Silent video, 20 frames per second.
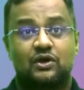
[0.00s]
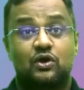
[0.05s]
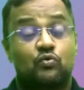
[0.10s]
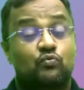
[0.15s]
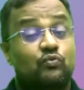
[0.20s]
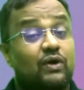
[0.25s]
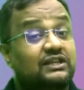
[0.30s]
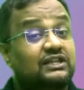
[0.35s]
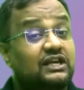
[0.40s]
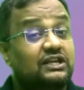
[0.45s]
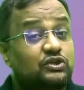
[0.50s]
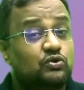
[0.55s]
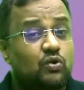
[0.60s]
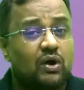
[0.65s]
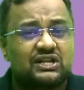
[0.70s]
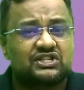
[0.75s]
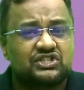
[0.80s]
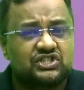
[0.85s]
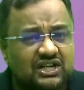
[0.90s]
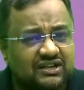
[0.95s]
Whether you
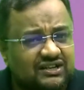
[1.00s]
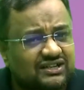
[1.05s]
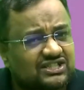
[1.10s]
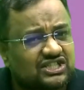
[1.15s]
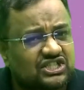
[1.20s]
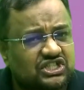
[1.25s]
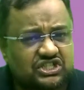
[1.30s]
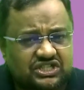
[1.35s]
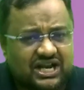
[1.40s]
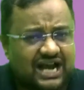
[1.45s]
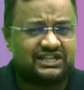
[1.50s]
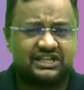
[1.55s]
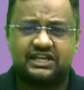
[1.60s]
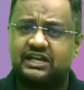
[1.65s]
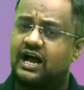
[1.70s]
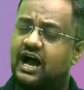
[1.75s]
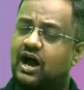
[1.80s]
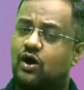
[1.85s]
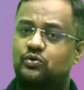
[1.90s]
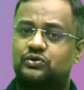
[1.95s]
are just starting
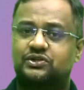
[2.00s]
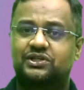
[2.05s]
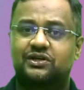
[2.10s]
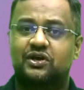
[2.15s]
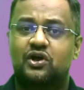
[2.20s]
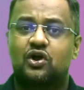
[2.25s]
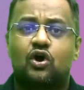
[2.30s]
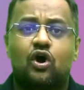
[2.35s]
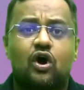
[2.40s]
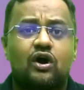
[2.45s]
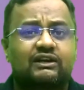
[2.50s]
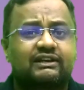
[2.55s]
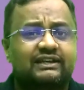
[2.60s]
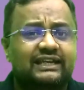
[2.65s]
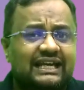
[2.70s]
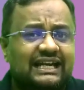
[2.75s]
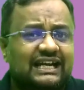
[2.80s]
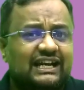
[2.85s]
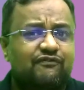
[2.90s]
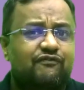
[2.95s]
out or
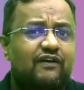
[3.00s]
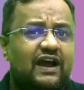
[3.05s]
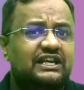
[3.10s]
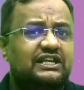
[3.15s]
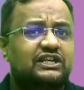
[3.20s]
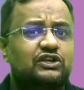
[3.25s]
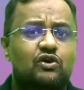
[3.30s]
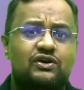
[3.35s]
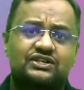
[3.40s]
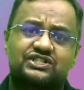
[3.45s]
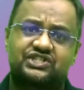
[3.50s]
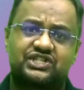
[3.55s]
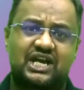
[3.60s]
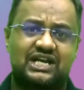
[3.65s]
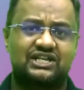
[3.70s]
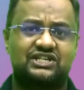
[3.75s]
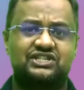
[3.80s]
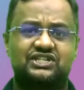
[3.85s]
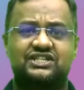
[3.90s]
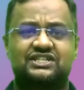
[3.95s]
redefining your
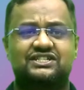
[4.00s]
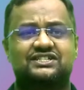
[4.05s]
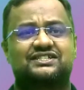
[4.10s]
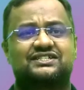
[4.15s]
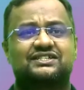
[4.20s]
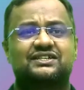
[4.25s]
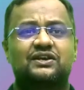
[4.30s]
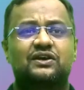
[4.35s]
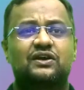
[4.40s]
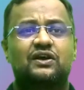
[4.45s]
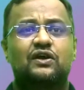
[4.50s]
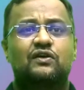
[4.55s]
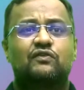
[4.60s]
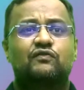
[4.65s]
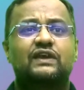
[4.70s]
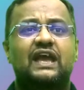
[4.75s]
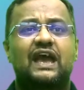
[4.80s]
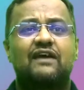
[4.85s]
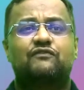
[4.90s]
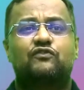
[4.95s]
strategies,
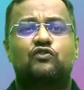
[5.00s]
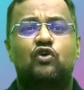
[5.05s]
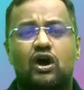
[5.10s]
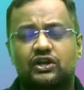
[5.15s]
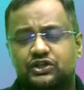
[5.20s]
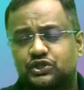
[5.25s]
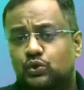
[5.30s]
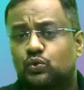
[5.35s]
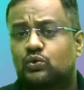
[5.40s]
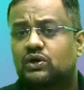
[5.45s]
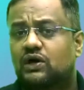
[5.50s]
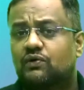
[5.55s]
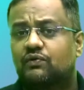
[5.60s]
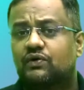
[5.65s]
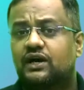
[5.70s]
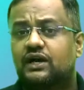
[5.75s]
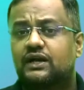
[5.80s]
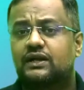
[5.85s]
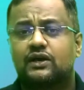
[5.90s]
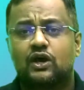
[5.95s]
we have got you
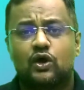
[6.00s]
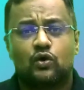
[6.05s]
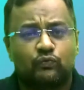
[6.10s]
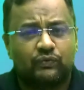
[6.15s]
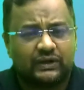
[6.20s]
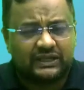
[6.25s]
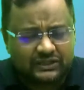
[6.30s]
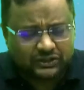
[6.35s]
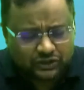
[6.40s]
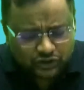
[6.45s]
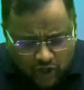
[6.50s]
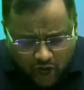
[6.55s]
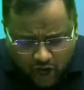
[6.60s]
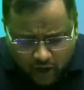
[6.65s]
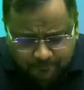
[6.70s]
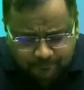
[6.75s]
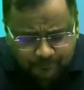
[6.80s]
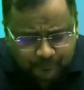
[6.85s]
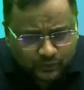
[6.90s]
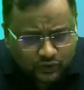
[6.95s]
covered with
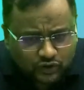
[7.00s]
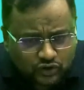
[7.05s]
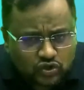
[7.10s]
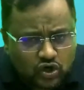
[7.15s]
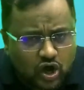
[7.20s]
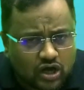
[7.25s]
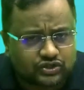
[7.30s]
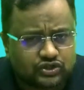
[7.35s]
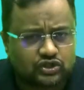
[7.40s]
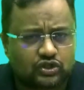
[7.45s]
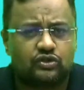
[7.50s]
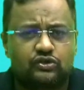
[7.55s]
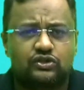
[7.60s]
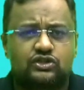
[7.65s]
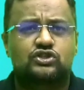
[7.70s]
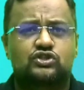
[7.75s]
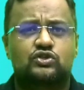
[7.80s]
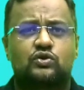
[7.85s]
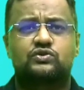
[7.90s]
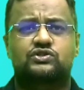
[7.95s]
top-notch
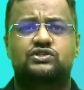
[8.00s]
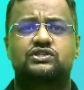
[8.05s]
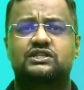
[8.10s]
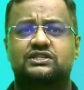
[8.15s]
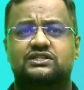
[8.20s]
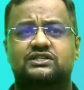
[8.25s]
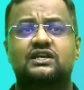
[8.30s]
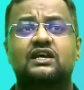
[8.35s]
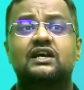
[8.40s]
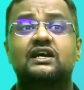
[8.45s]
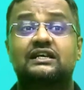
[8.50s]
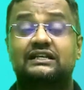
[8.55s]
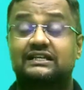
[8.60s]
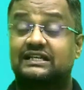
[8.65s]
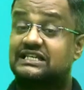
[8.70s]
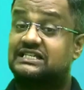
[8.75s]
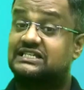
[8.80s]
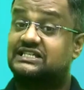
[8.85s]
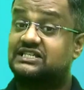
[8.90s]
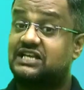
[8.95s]
resources
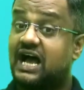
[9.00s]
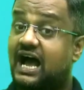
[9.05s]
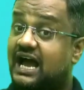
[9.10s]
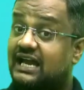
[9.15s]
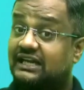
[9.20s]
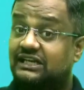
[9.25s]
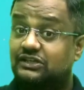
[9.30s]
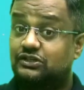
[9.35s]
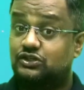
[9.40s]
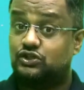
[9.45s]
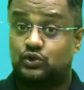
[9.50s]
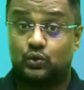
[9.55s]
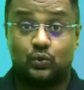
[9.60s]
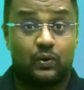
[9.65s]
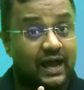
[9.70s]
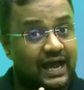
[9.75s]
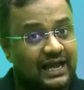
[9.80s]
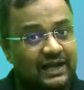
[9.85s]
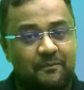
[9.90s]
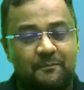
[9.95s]
designed to
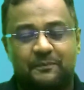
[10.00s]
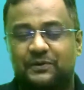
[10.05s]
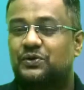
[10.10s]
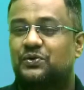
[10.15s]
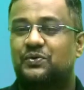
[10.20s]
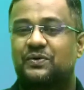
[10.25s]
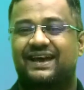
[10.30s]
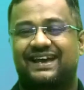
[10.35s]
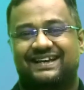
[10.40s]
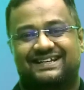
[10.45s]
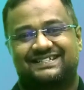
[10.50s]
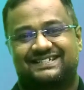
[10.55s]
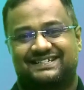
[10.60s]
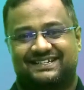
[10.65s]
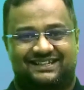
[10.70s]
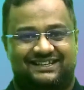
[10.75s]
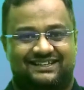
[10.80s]
help you excel.